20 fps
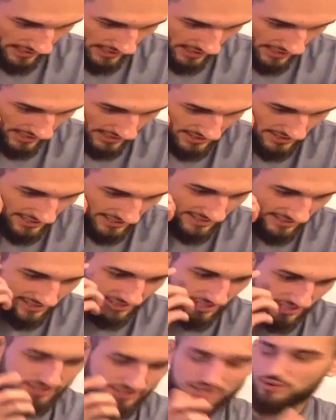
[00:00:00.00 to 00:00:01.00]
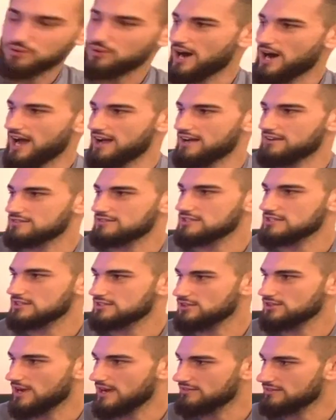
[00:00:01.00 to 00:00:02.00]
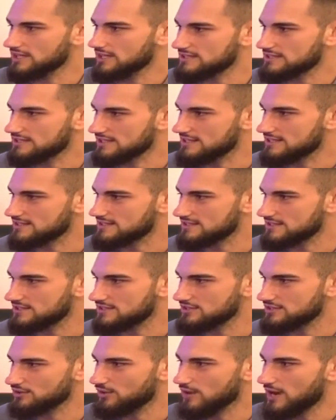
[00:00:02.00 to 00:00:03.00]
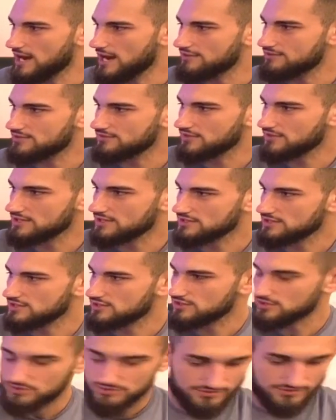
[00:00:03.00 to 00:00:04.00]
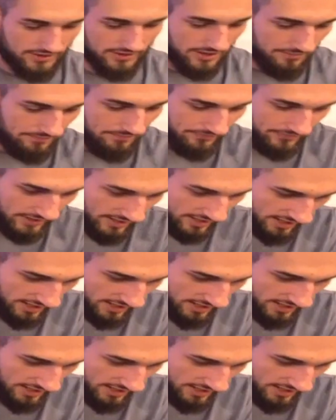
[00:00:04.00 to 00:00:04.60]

It's his sister wives. So I have a list of his sister wives for us to choose from.